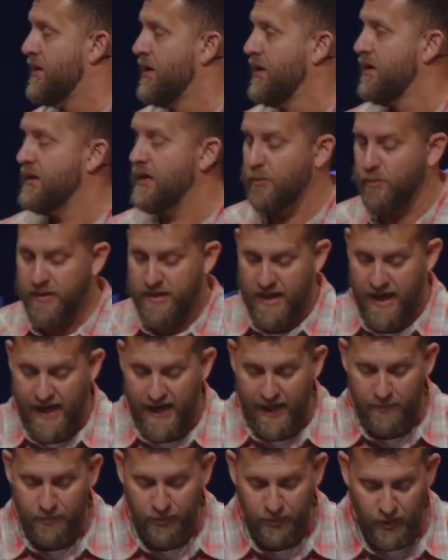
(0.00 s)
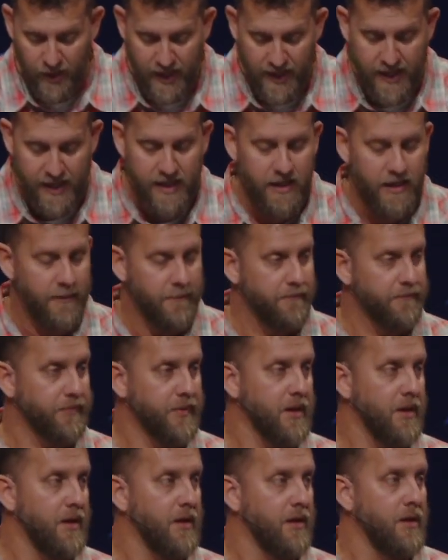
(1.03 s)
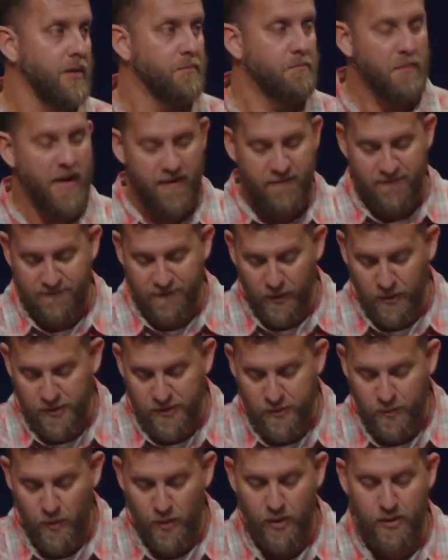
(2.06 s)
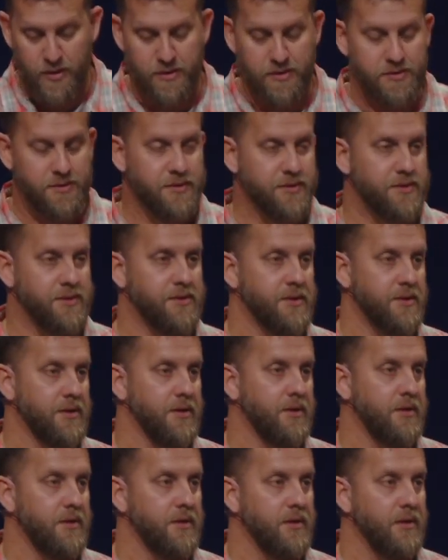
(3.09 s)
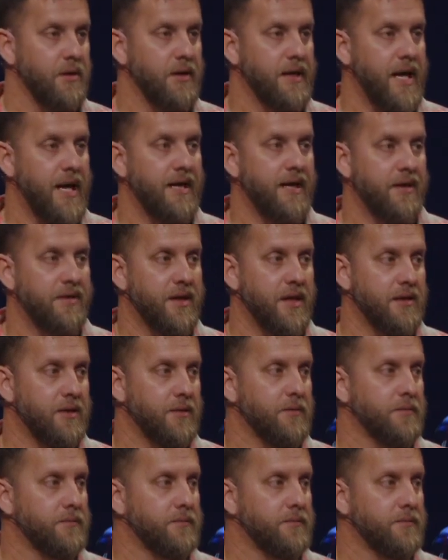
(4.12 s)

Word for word: That when I pray, my first words are, God, I thank you.